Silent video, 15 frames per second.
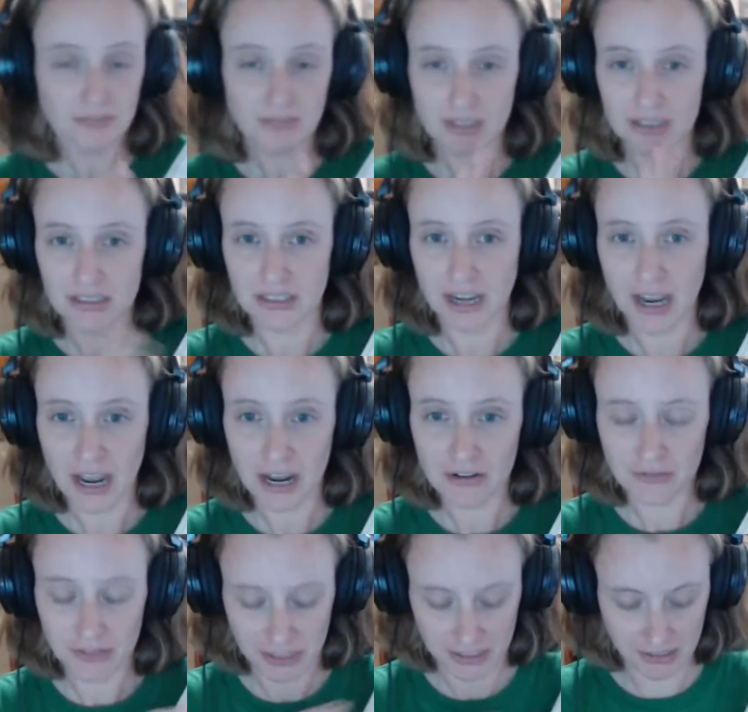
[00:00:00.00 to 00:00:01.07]
to have
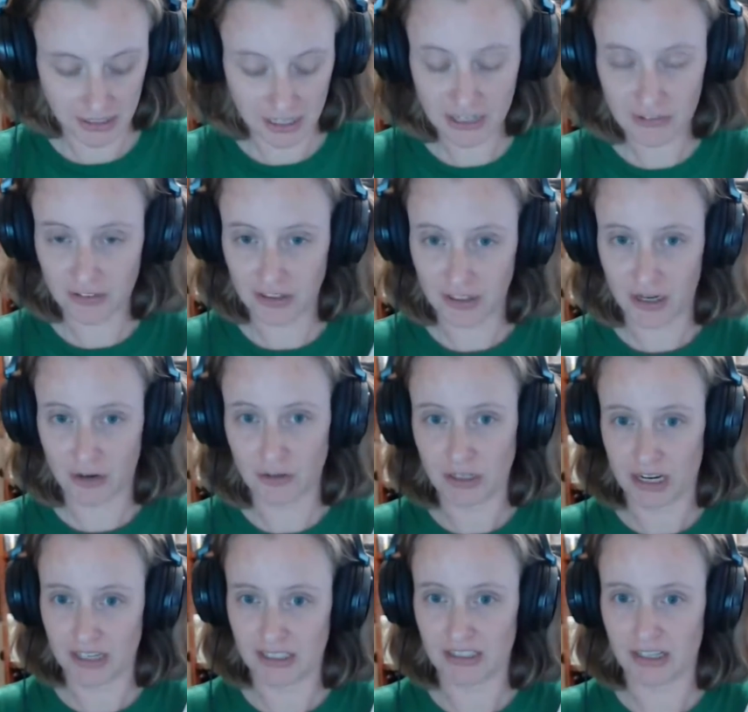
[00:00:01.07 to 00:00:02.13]
this, even though,
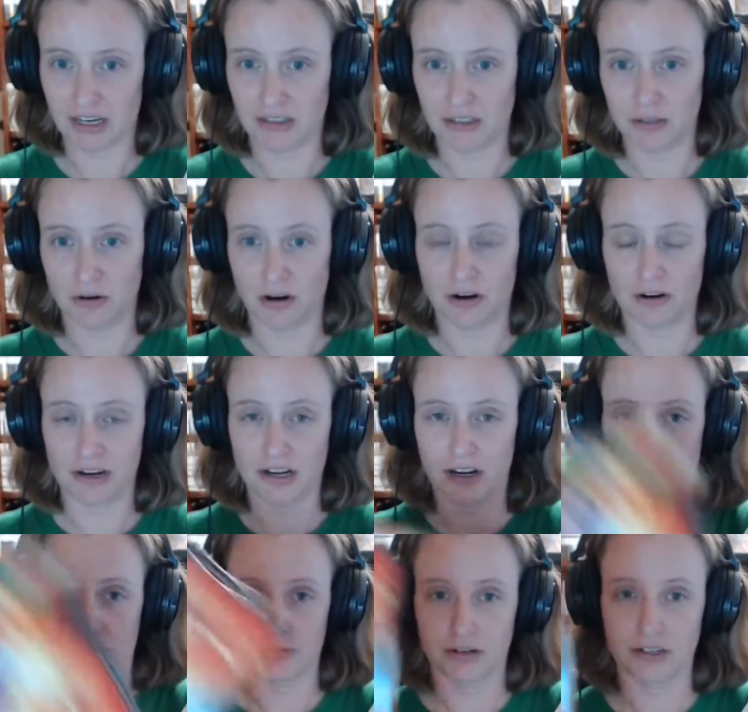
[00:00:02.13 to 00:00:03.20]
yes, I do already
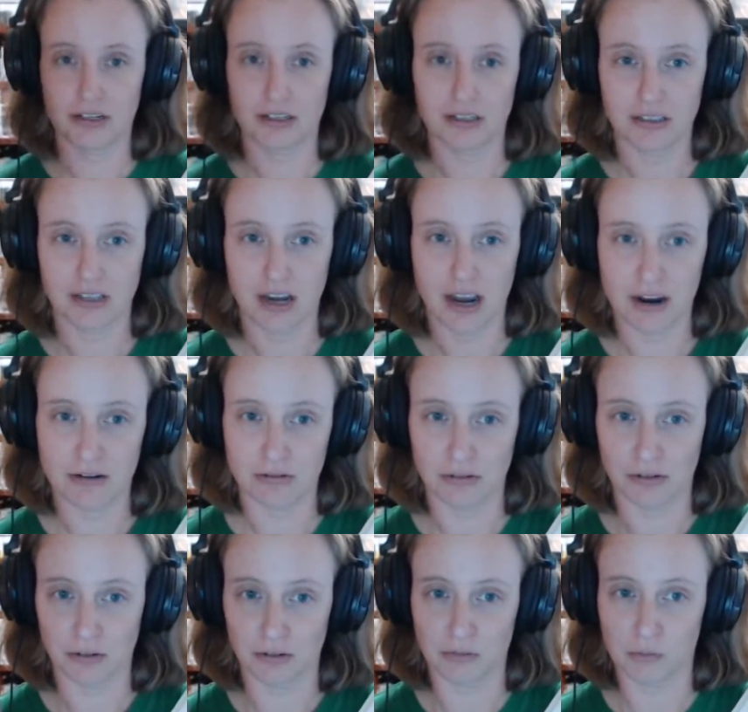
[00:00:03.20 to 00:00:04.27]
own the Hyrule
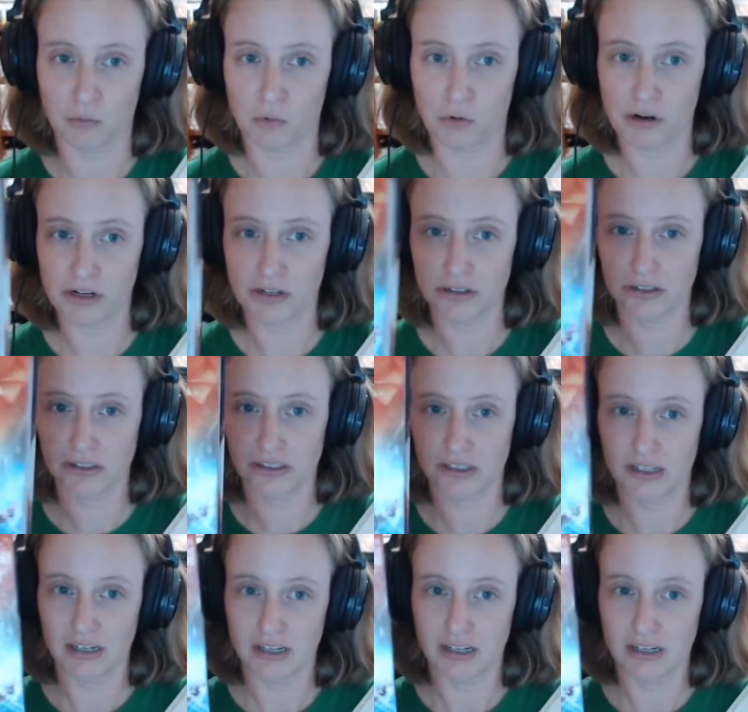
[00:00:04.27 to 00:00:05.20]
Warriors